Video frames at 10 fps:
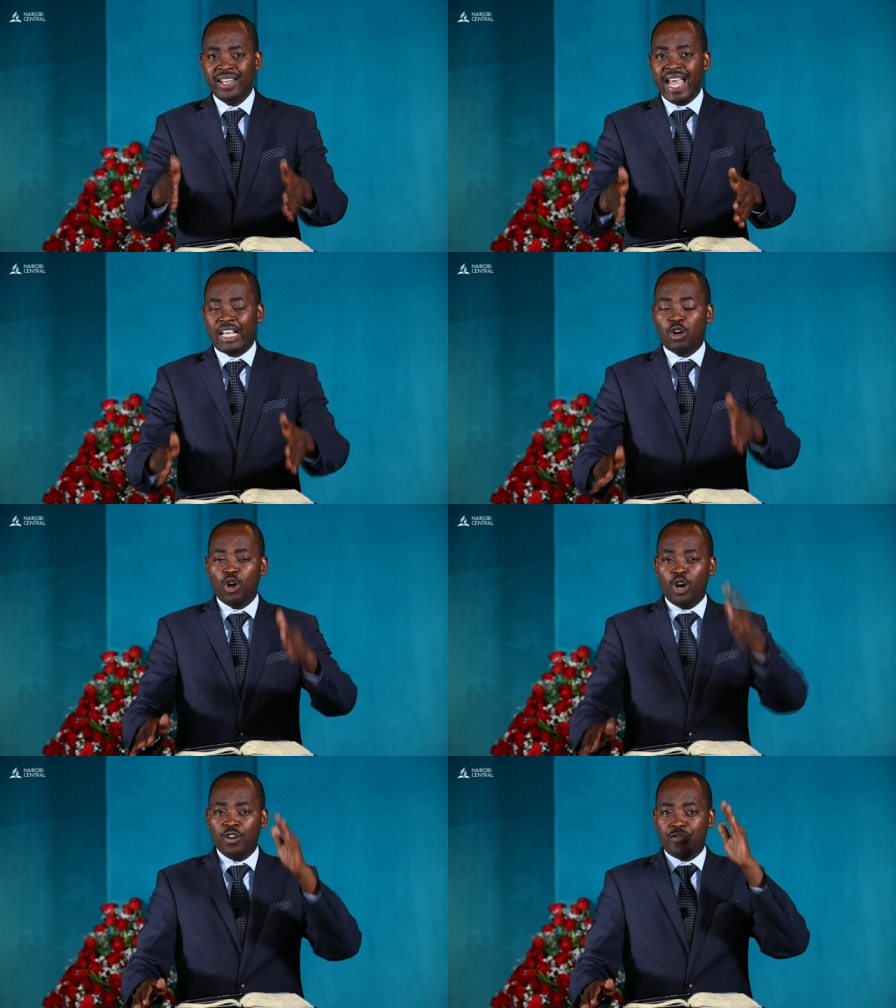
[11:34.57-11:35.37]
like
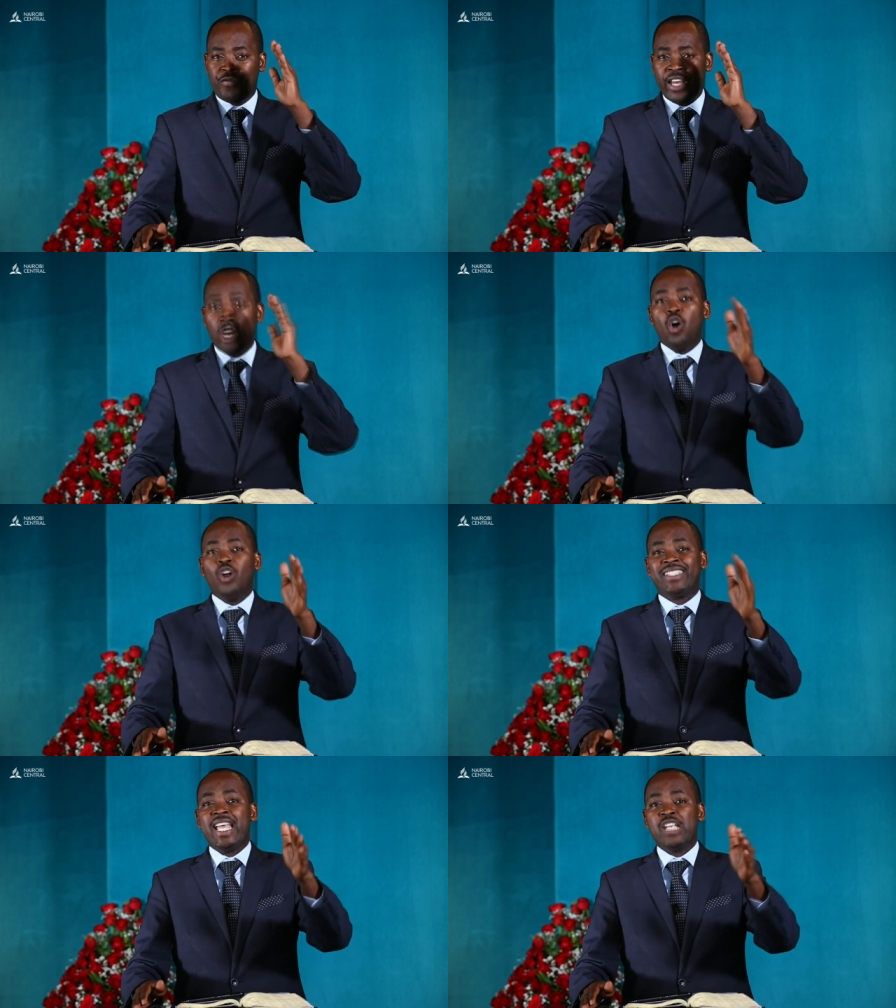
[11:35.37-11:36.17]
of the
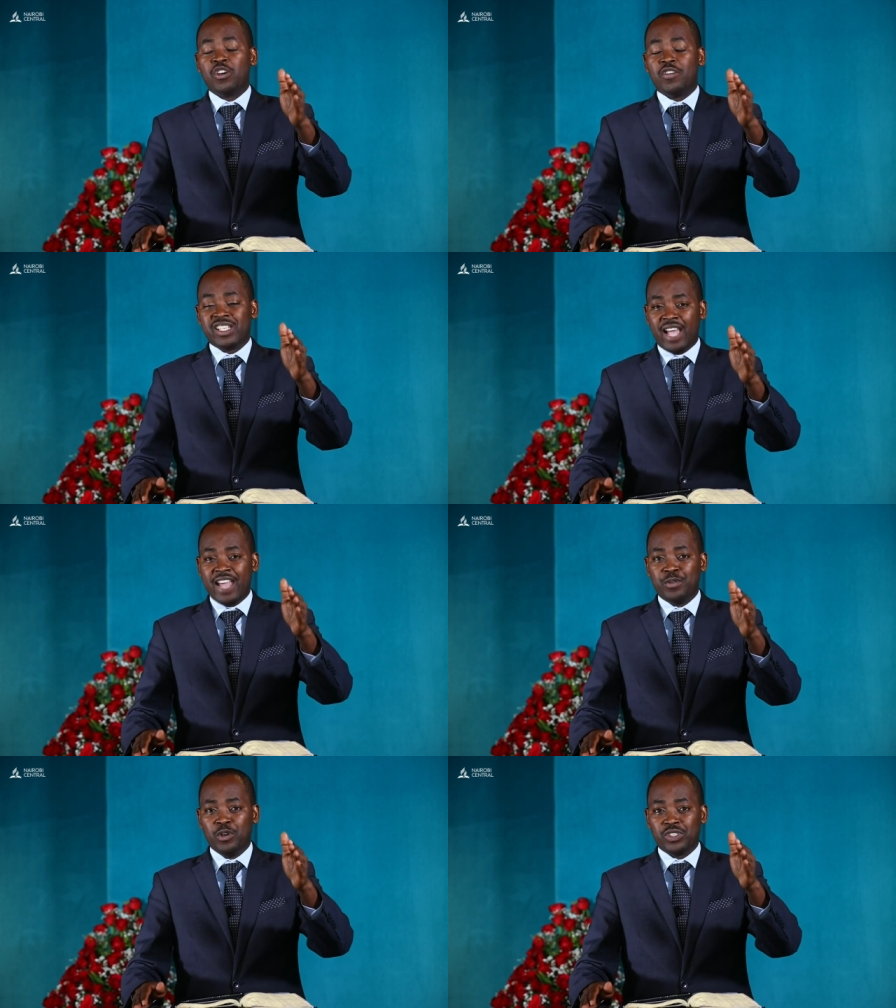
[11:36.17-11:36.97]
old days of
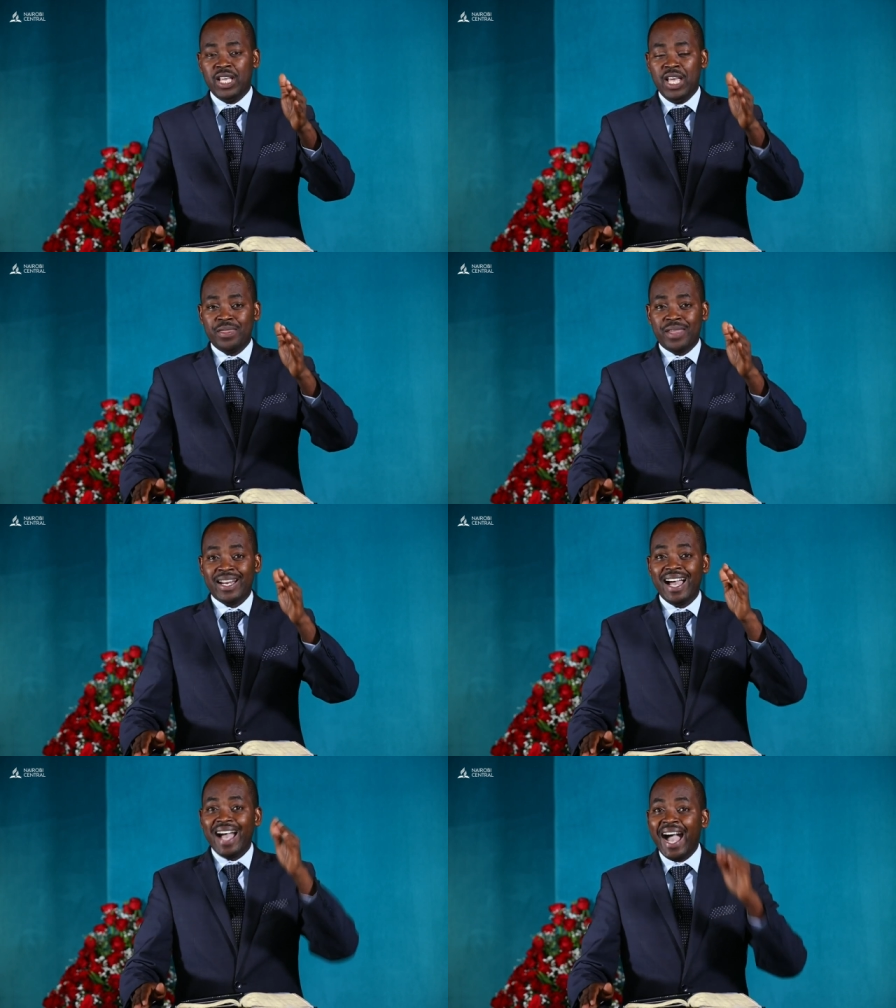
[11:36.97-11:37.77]
disciples,
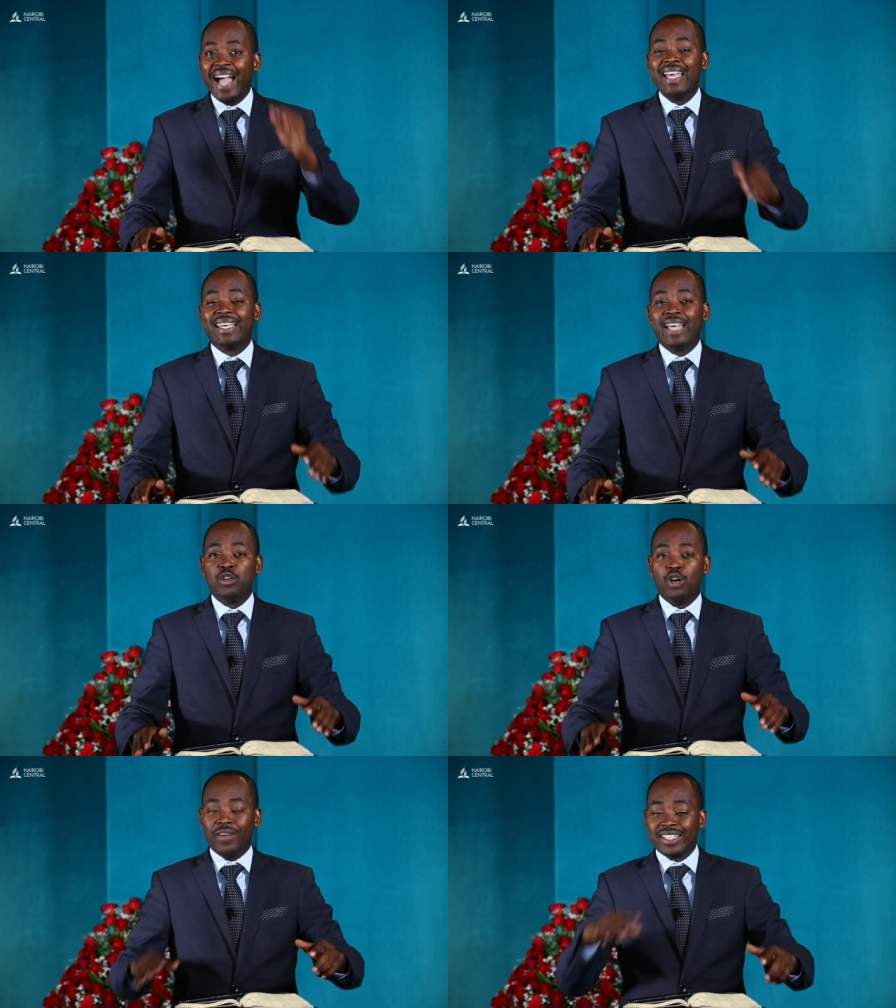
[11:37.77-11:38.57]
that I
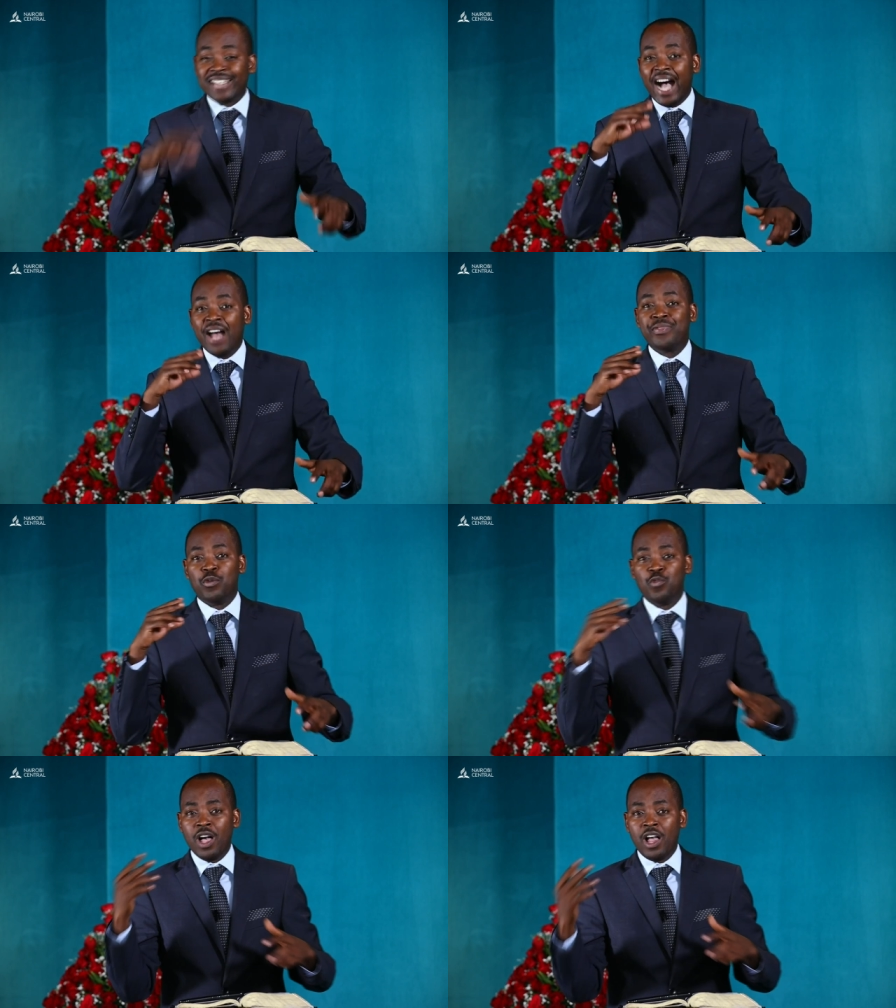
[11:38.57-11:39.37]
can overturn
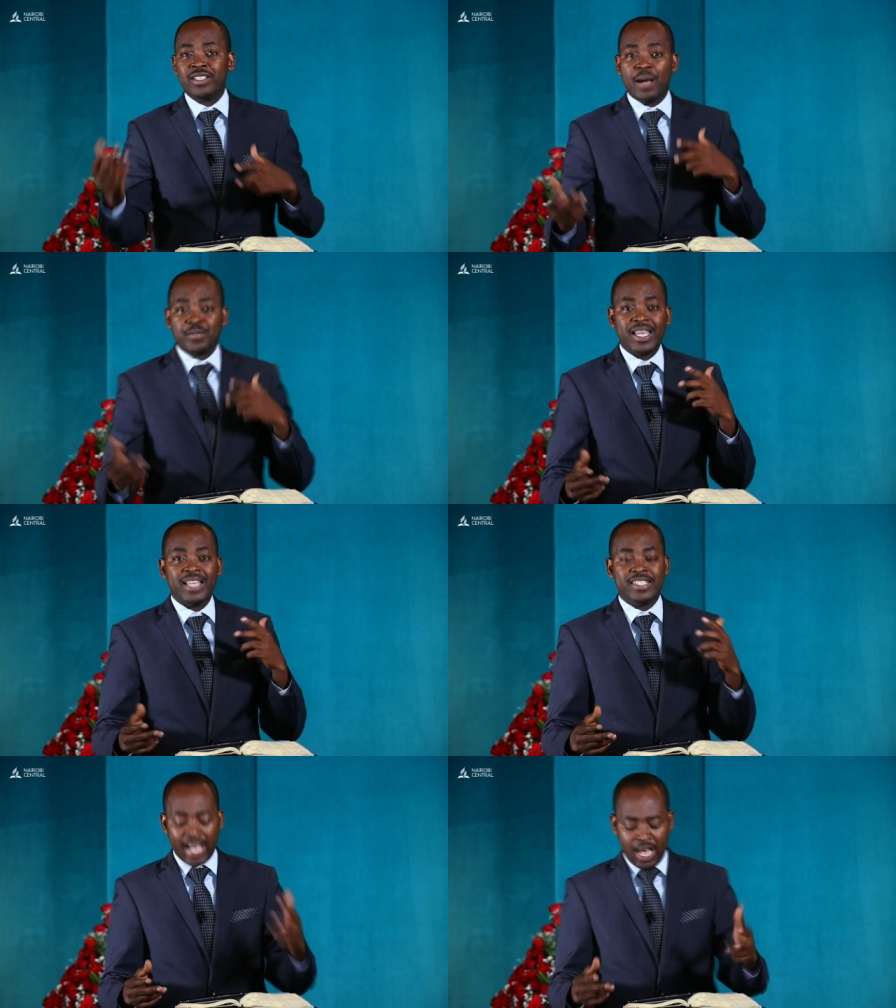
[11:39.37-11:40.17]
the world
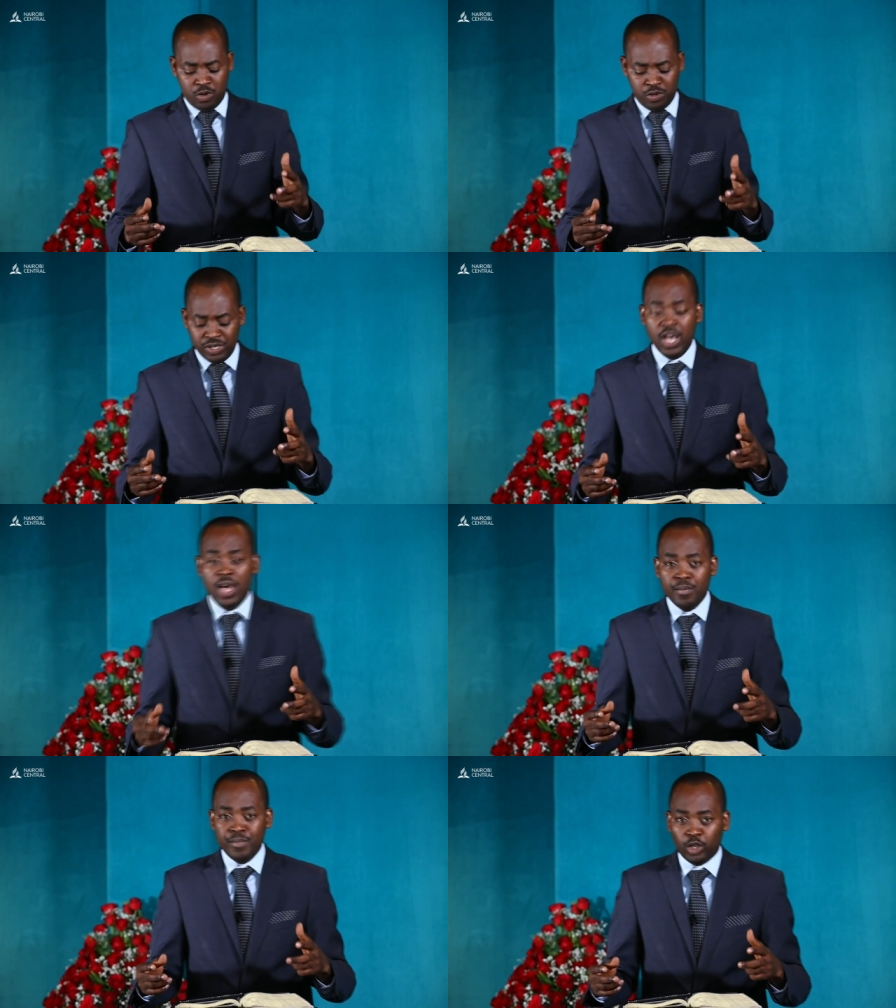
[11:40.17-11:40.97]
upside down,
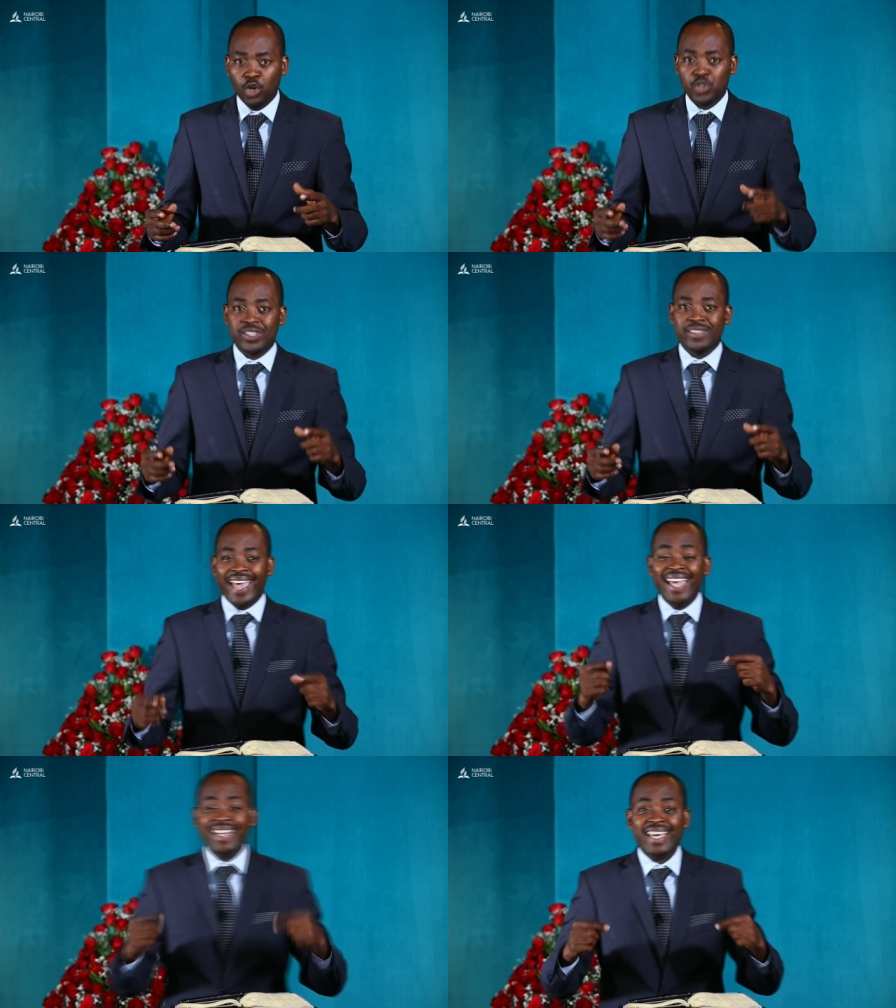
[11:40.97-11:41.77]
because
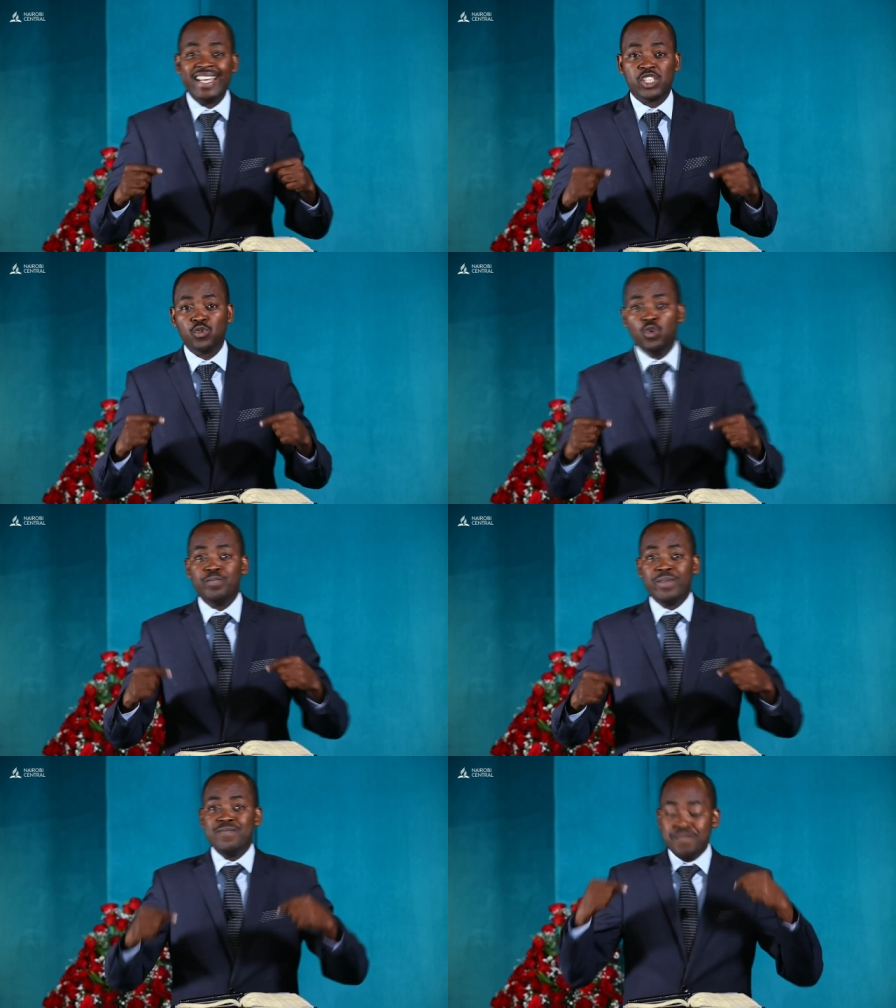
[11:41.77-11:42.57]
then it is,
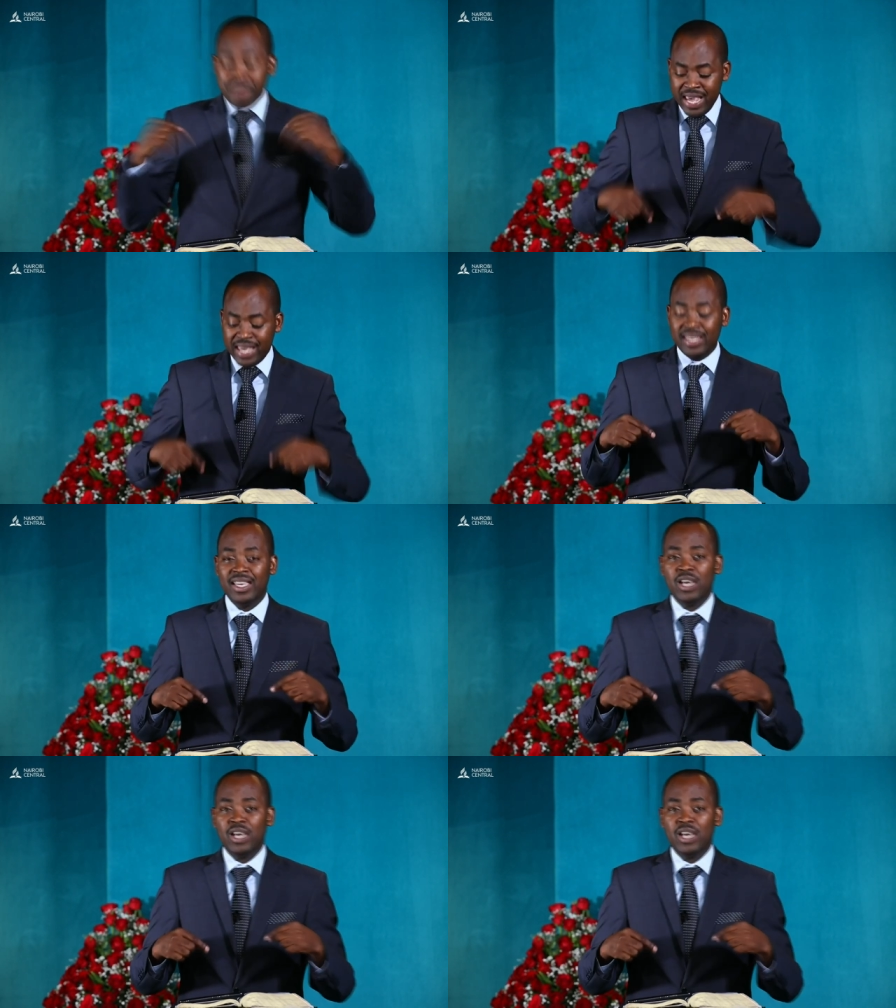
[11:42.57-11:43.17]
would be me